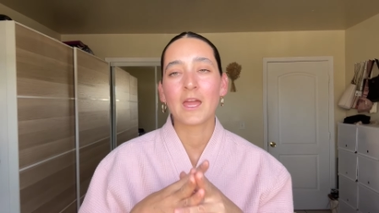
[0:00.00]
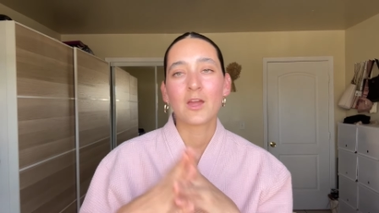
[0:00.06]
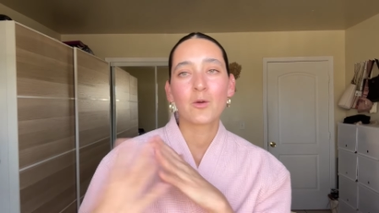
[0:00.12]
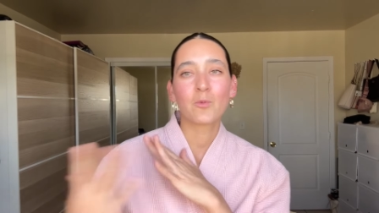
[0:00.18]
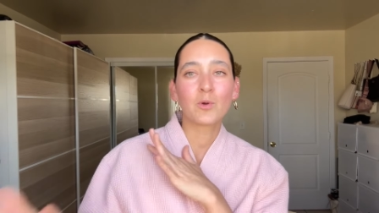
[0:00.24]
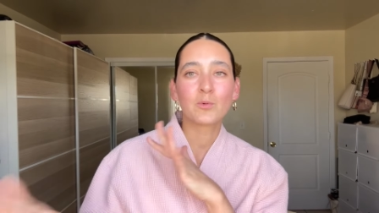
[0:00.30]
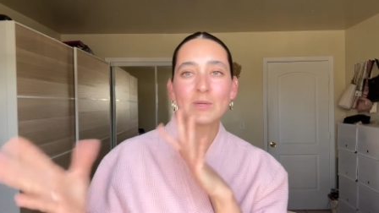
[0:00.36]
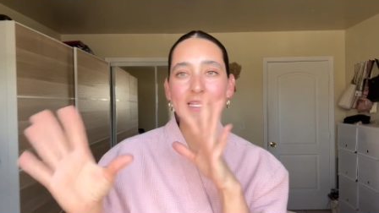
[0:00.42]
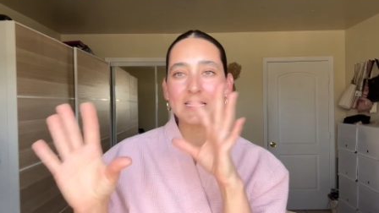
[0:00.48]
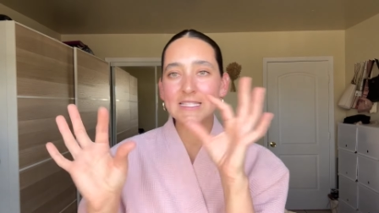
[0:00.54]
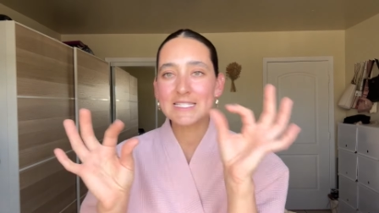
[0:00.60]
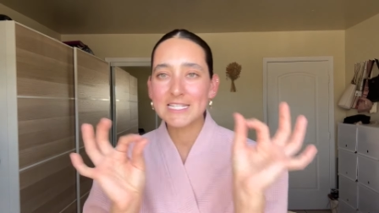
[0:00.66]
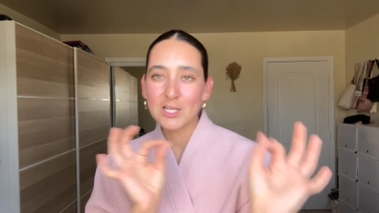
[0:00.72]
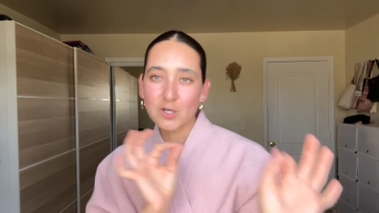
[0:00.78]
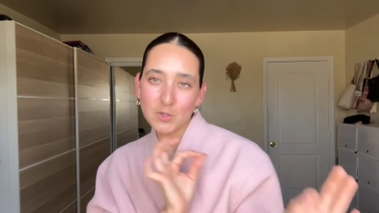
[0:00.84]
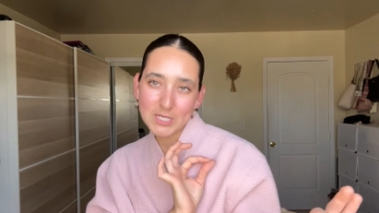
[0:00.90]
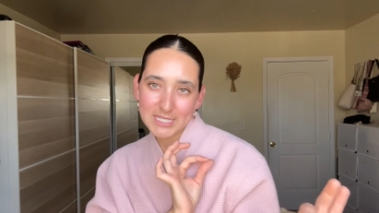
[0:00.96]
we're
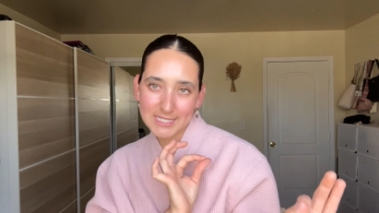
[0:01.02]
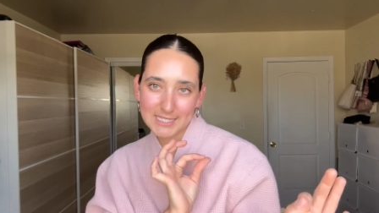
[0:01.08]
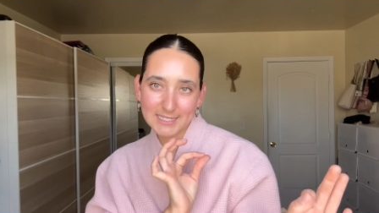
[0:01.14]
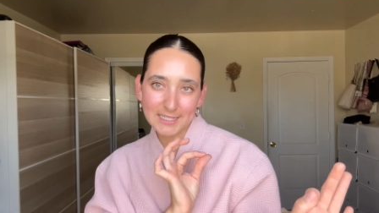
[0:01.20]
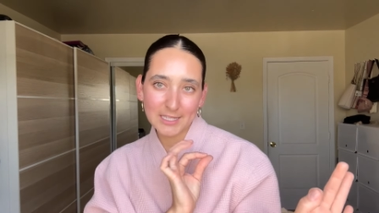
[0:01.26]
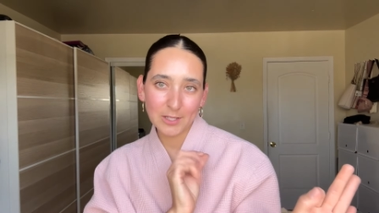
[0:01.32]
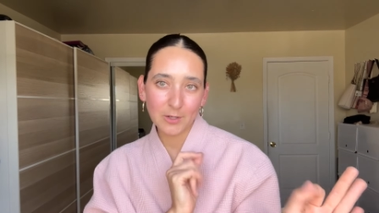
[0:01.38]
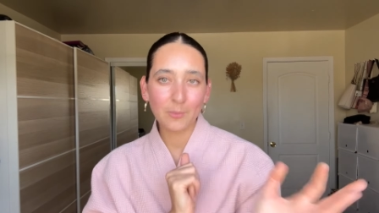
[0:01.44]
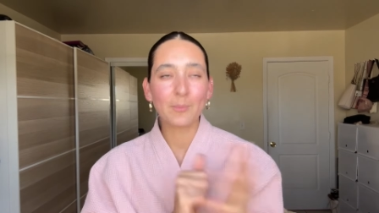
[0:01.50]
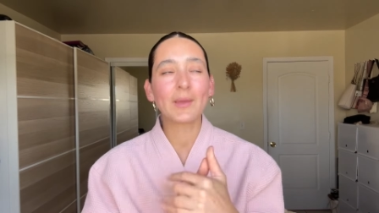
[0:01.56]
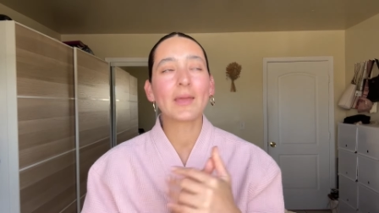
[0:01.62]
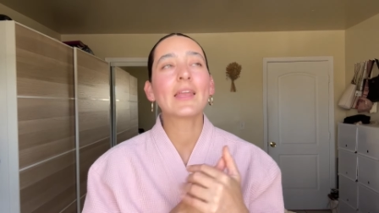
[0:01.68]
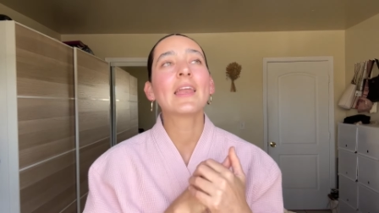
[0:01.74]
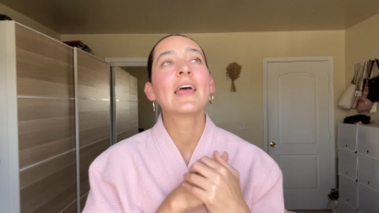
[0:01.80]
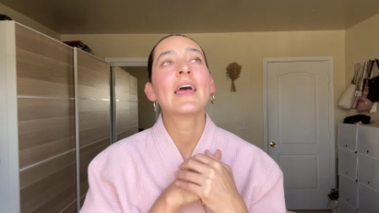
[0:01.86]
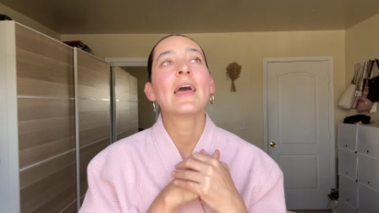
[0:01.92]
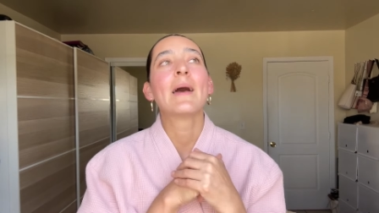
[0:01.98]
decreasing a little
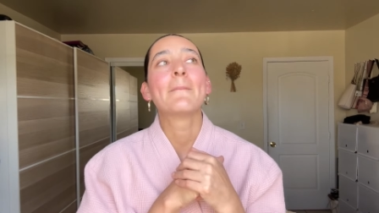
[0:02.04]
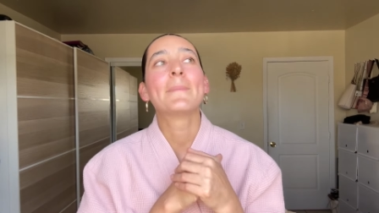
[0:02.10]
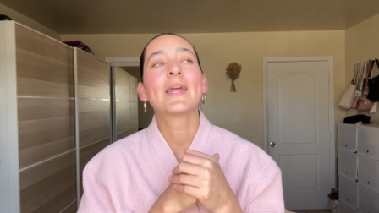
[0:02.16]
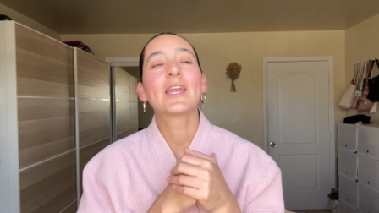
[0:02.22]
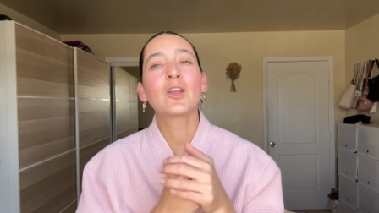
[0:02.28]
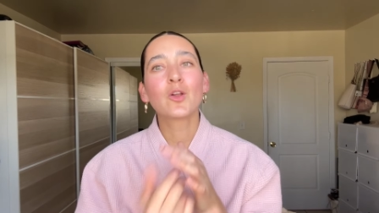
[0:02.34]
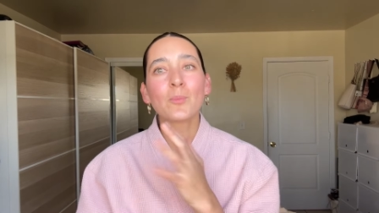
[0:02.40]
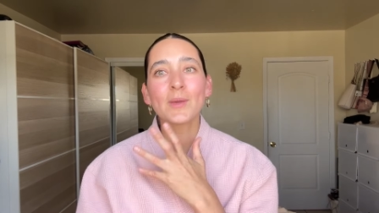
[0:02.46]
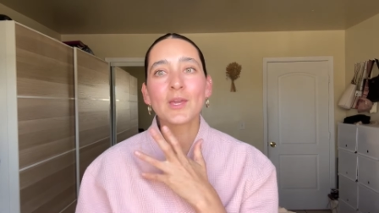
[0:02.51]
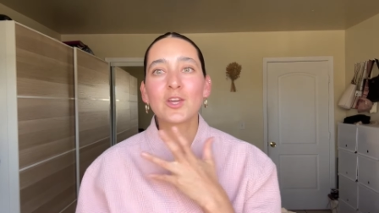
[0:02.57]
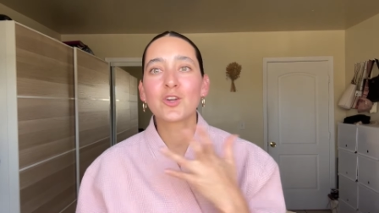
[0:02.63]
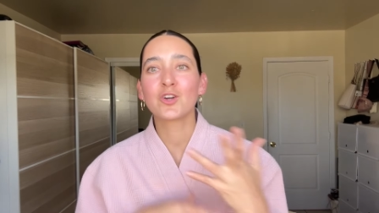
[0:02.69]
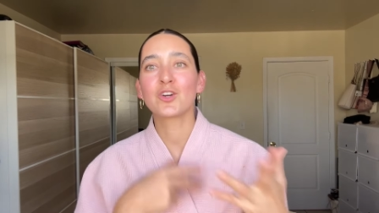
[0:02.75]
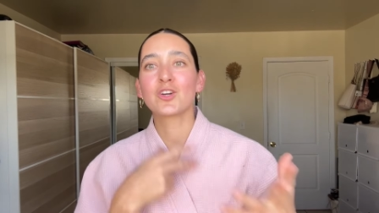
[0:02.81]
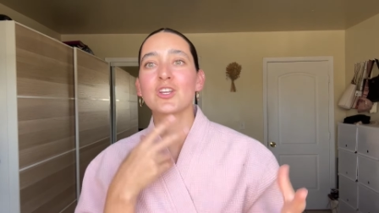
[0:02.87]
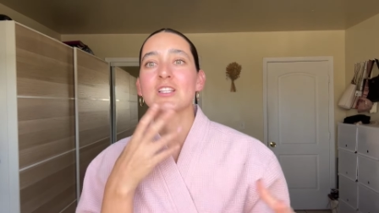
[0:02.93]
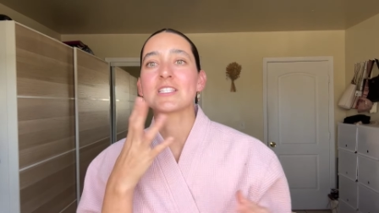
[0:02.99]
bit, but it'll be
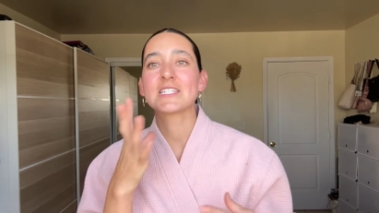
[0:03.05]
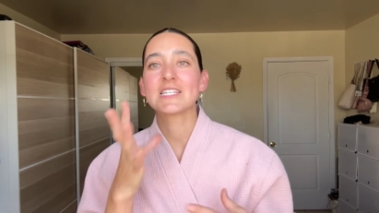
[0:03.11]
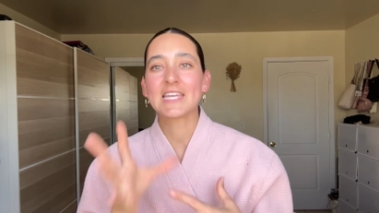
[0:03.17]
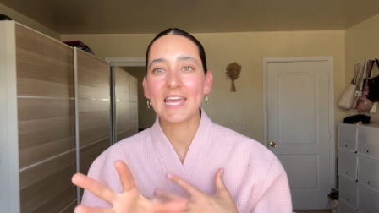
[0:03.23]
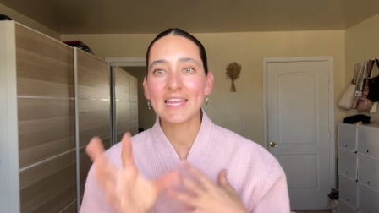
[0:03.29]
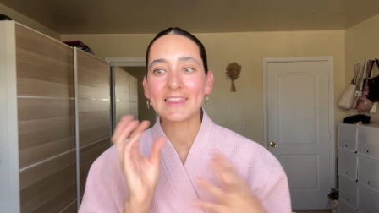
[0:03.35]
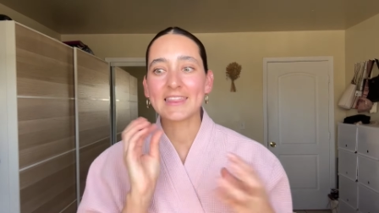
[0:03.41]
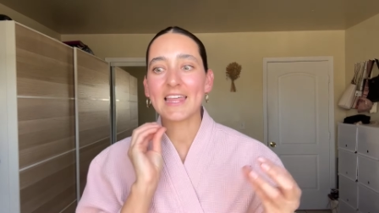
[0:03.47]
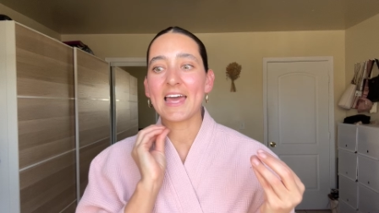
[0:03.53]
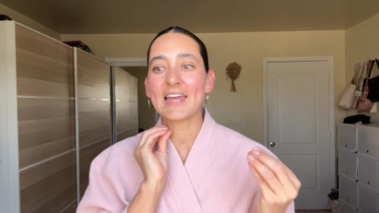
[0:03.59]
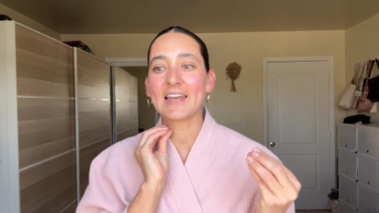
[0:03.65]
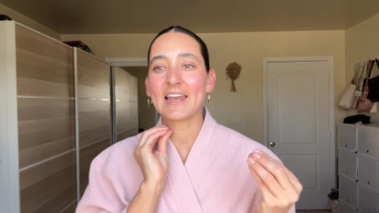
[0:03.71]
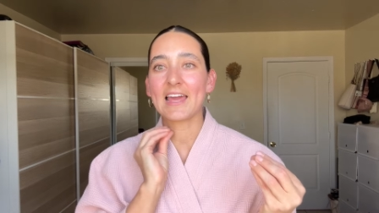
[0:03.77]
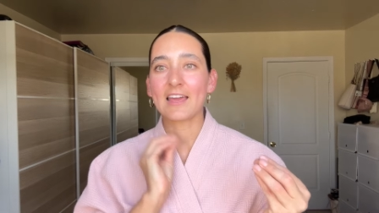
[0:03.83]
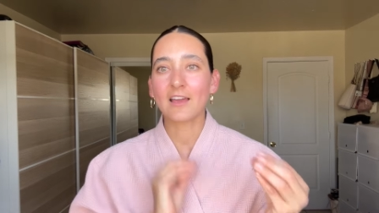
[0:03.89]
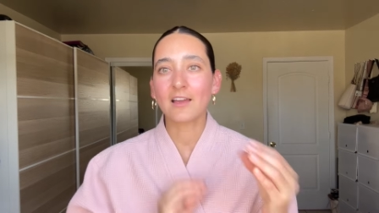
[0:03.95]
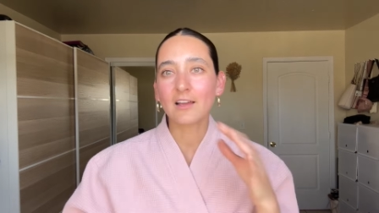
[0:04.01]
good to get that
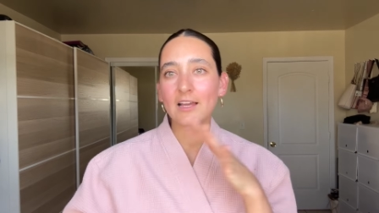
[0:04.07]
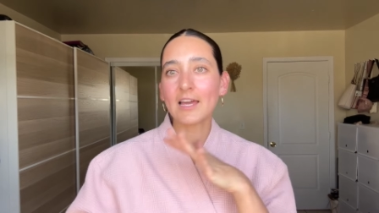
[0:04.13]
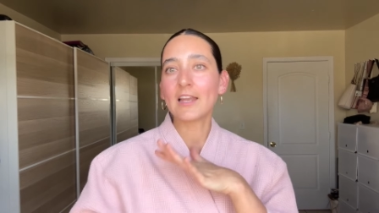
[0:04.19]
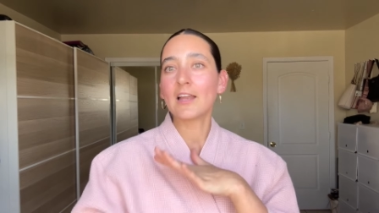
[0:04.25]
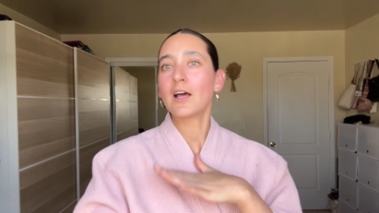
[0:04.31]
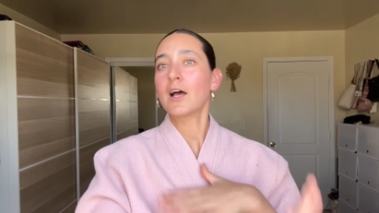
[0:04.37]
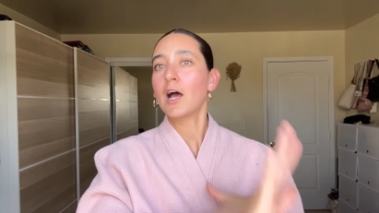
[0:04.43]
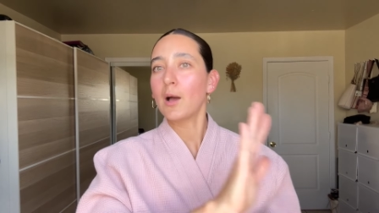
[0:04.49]
like kind of